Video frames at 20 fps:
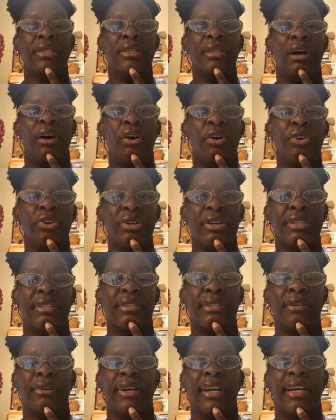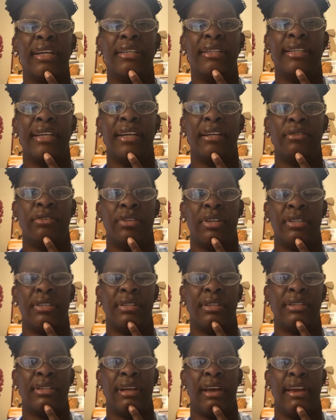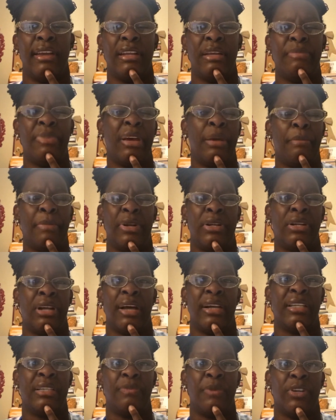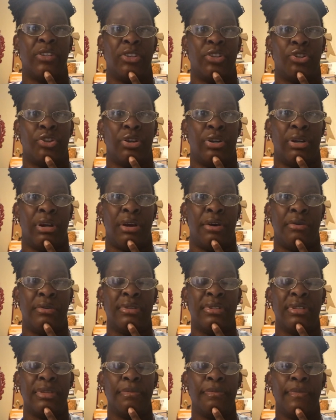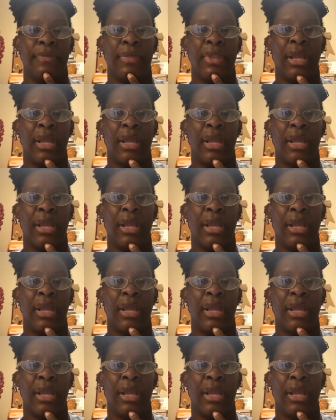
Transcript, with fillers: So you could still indent just a tiny bit, but not as much as your nose.